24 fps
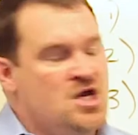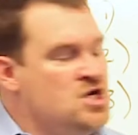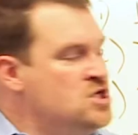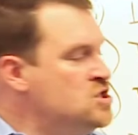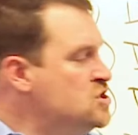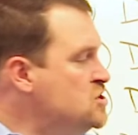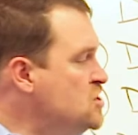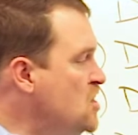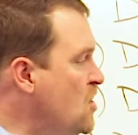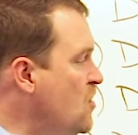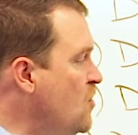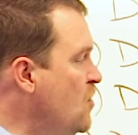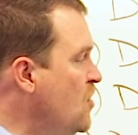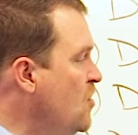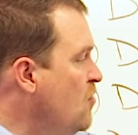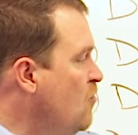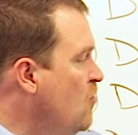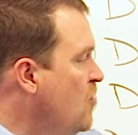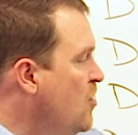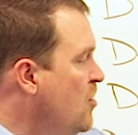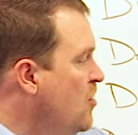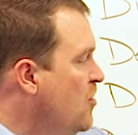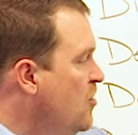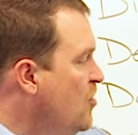So
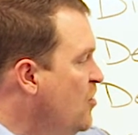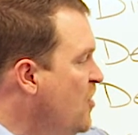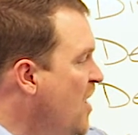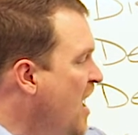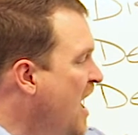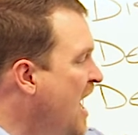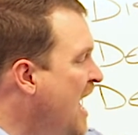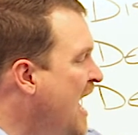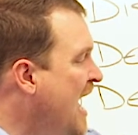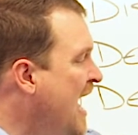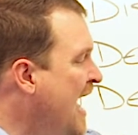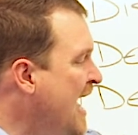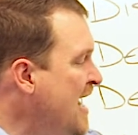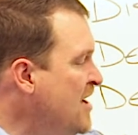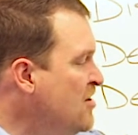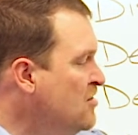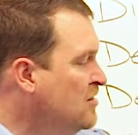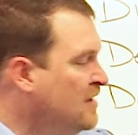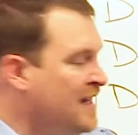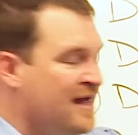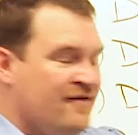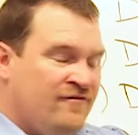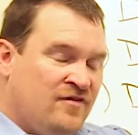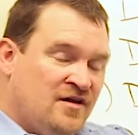the higher
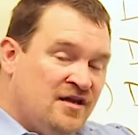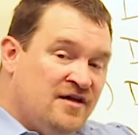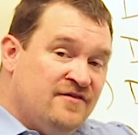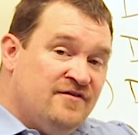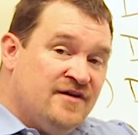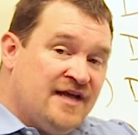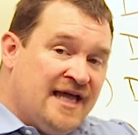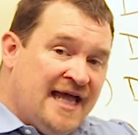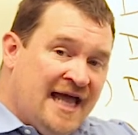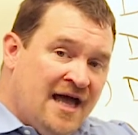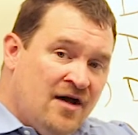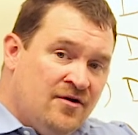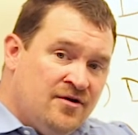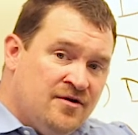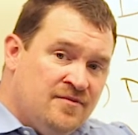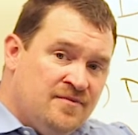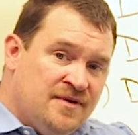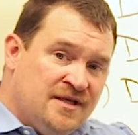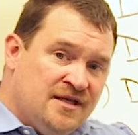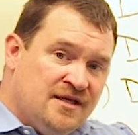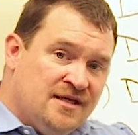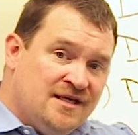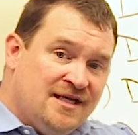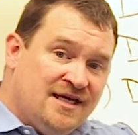level of
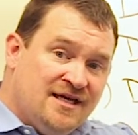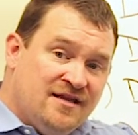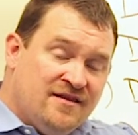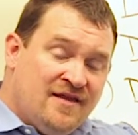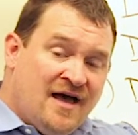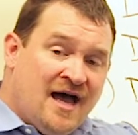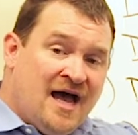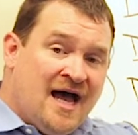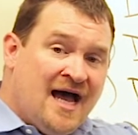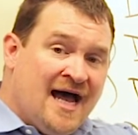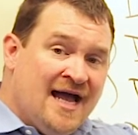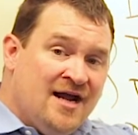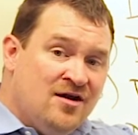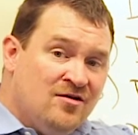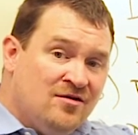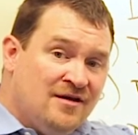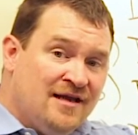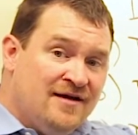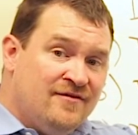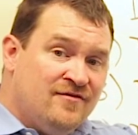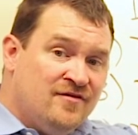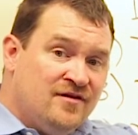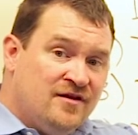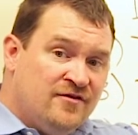accountability, the higher
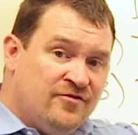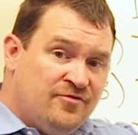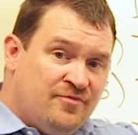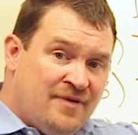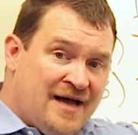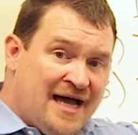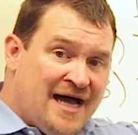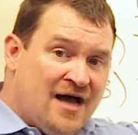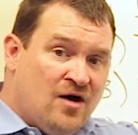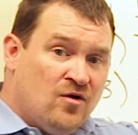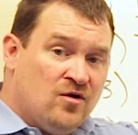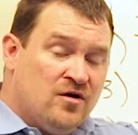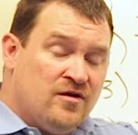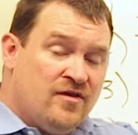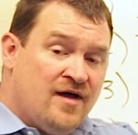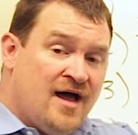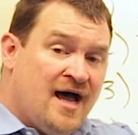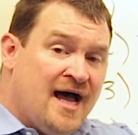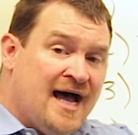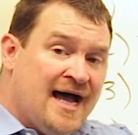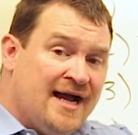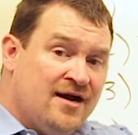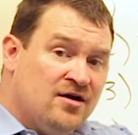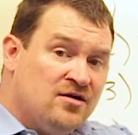level of power, the
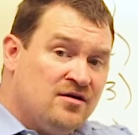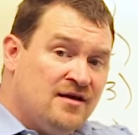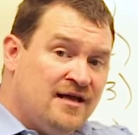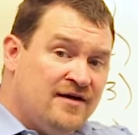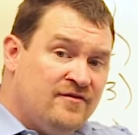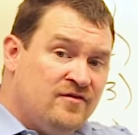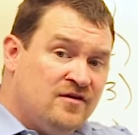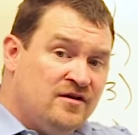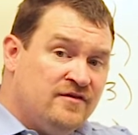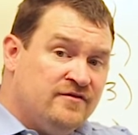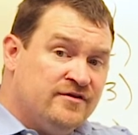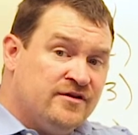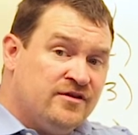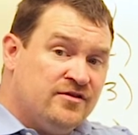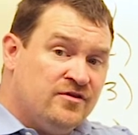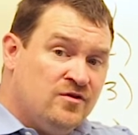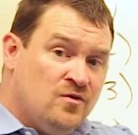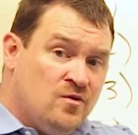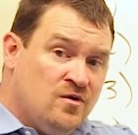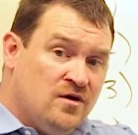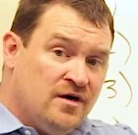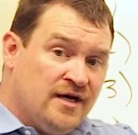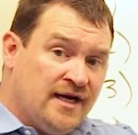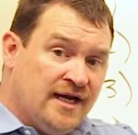higher level of
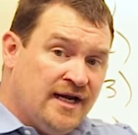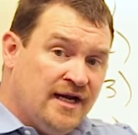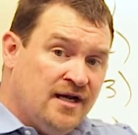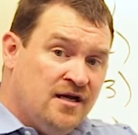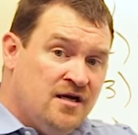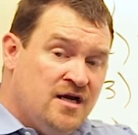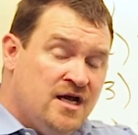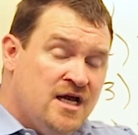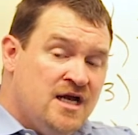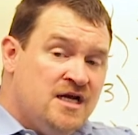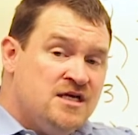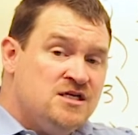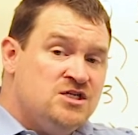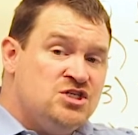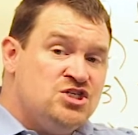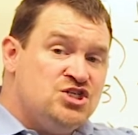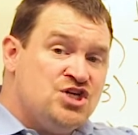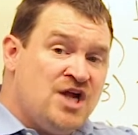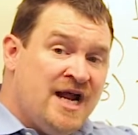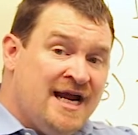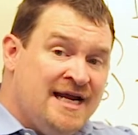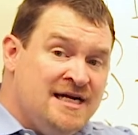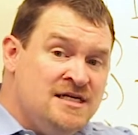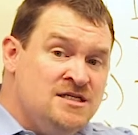authority
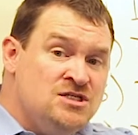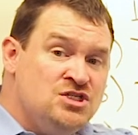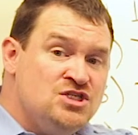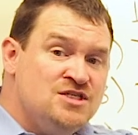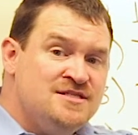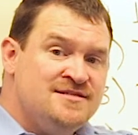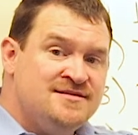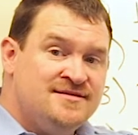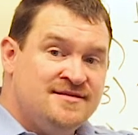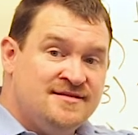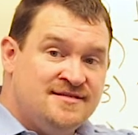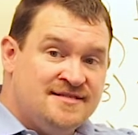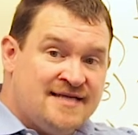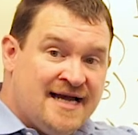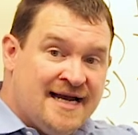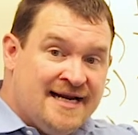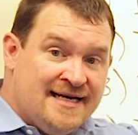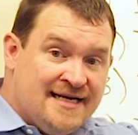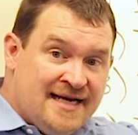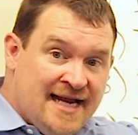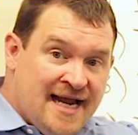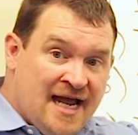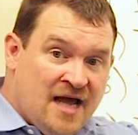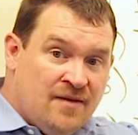changes the
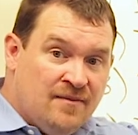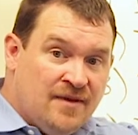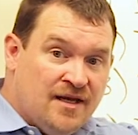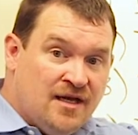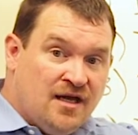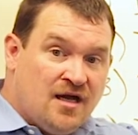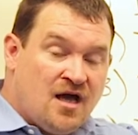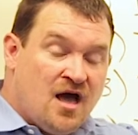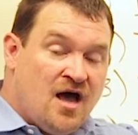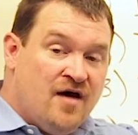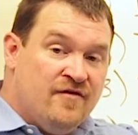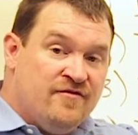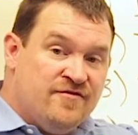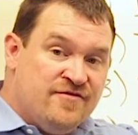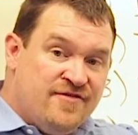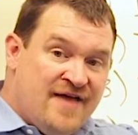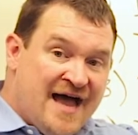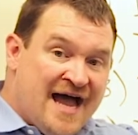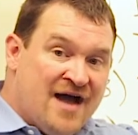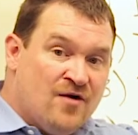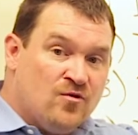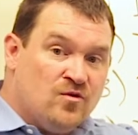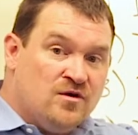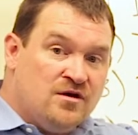dynamic of
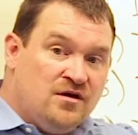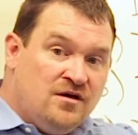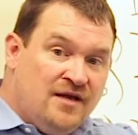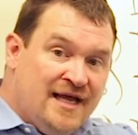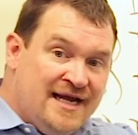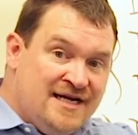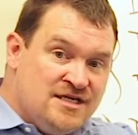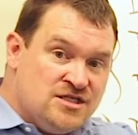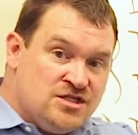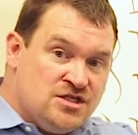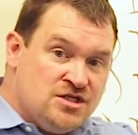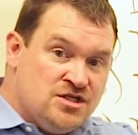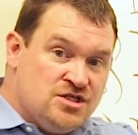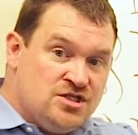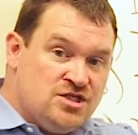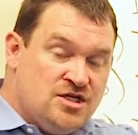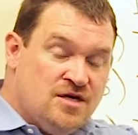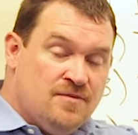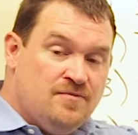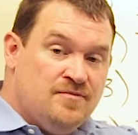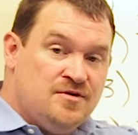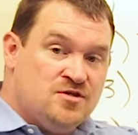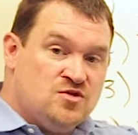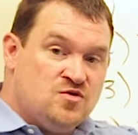that
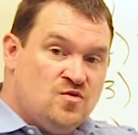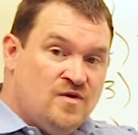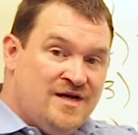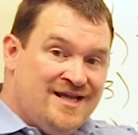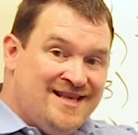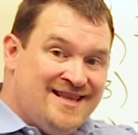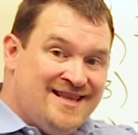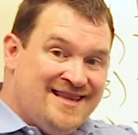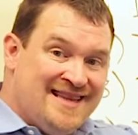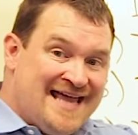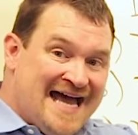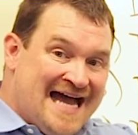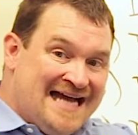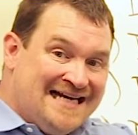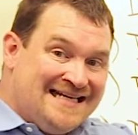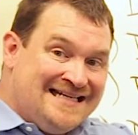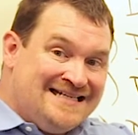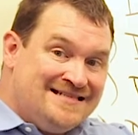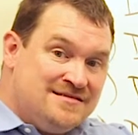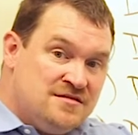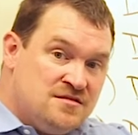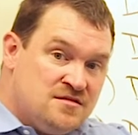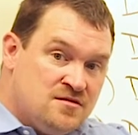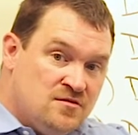relationship between that
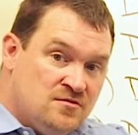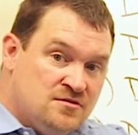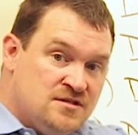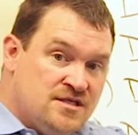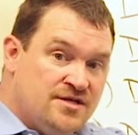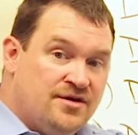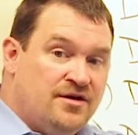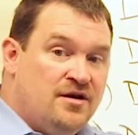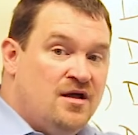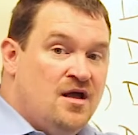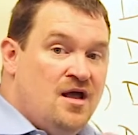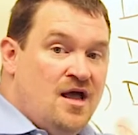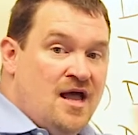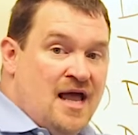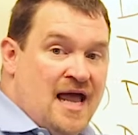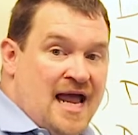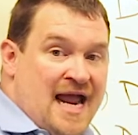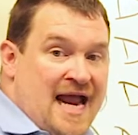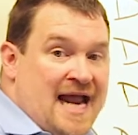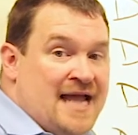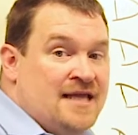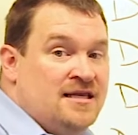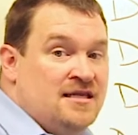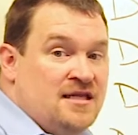consultant
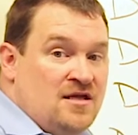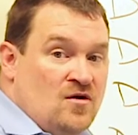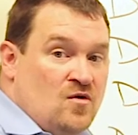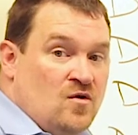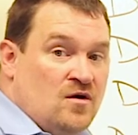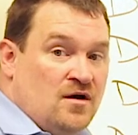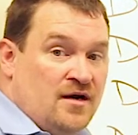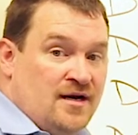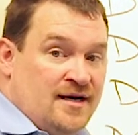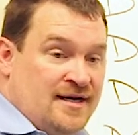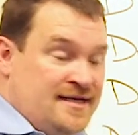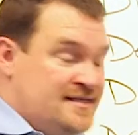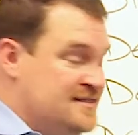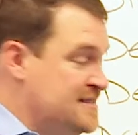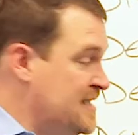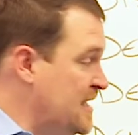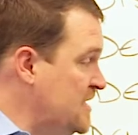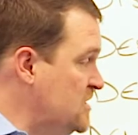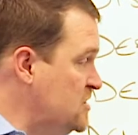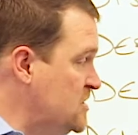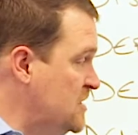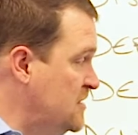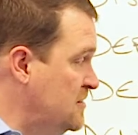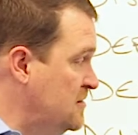and the
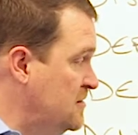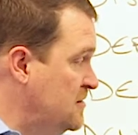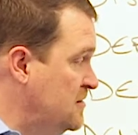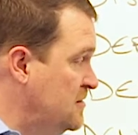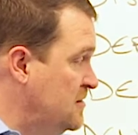organization.